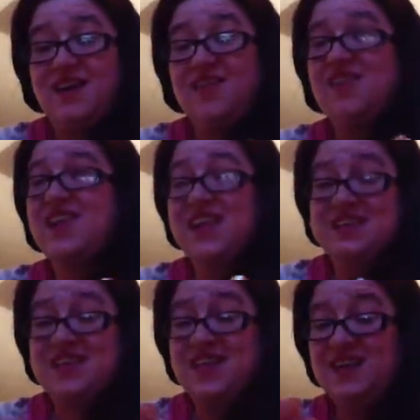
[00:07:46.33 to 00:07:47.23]
The
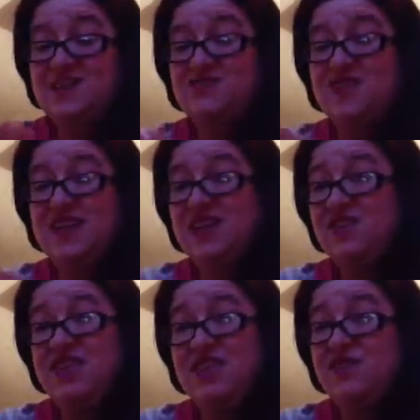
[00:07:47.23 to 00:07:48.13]
lighting here is really,
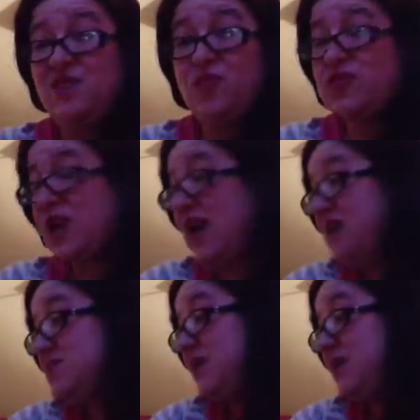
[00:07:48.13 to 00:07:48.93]
really rubbish, guys.